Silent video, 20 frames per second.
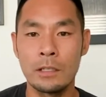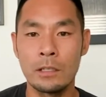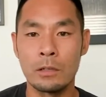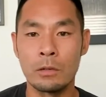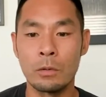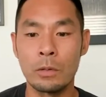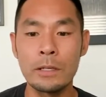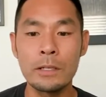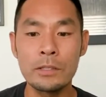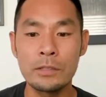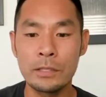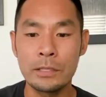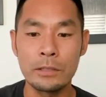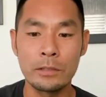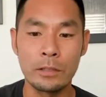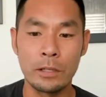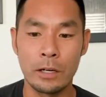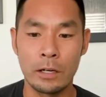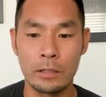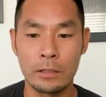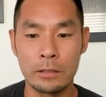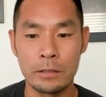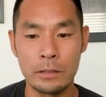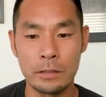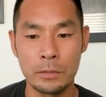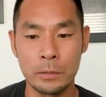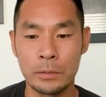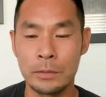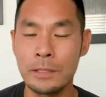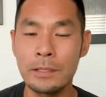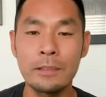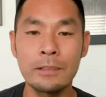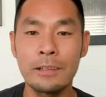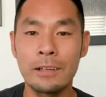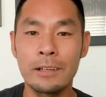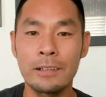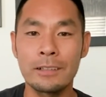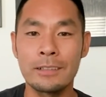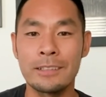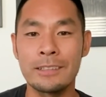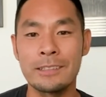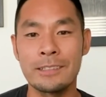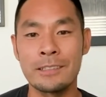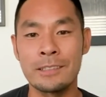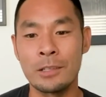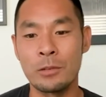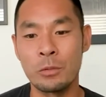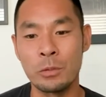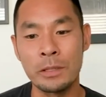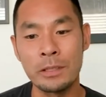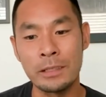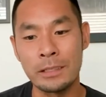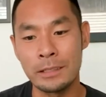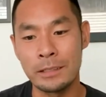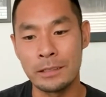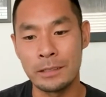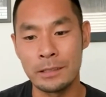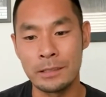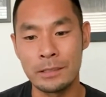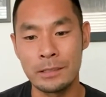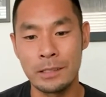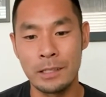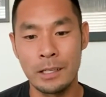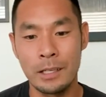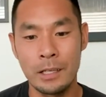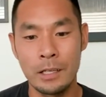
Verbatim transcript: what is tenderheartedness? Well, tenderheartedness is a willingness